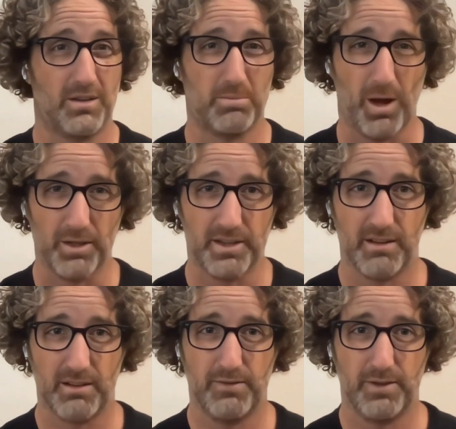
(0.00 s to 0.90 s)
bold and
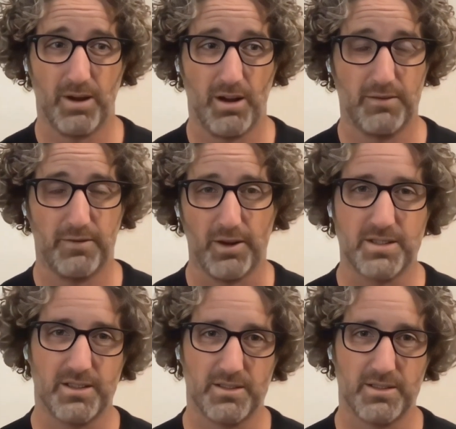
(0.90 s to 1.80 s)
hungry for growth,
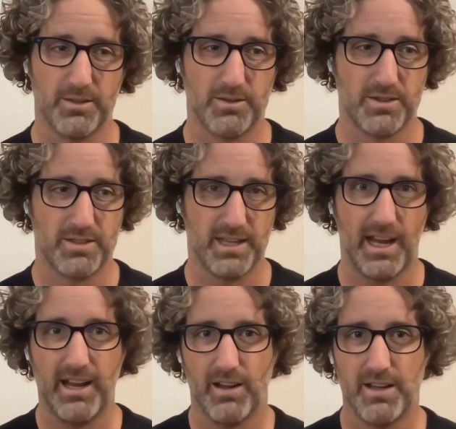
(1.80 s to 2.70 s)
focusing on solutions,
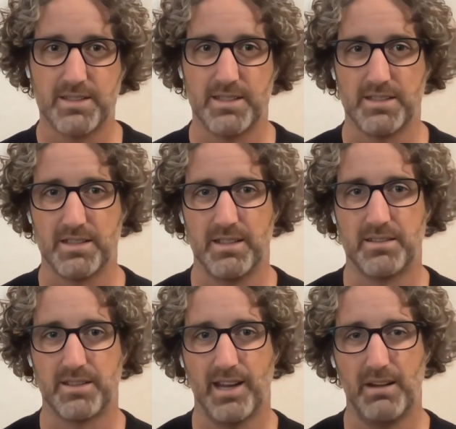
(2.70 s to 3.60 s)
AI sits
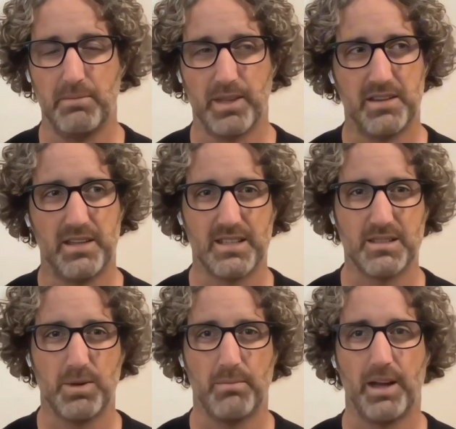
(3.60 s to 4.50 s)
into that. And I think it's
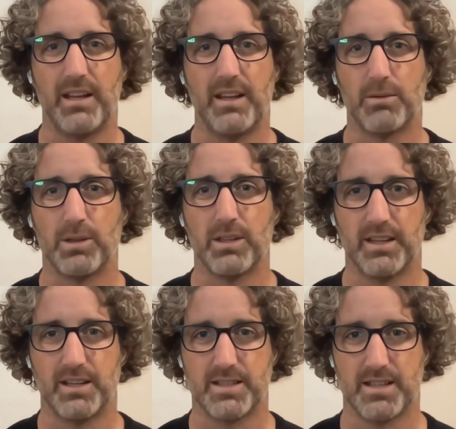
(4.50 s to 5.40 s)
about making it really
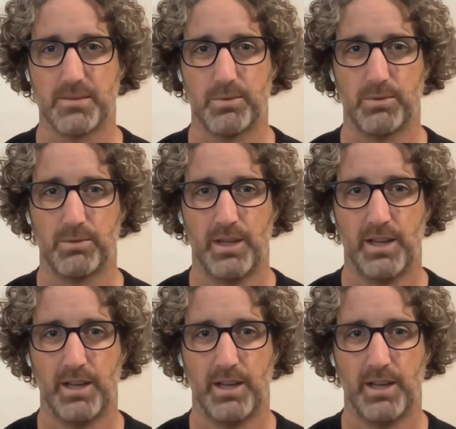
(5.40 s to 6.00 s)
accessible.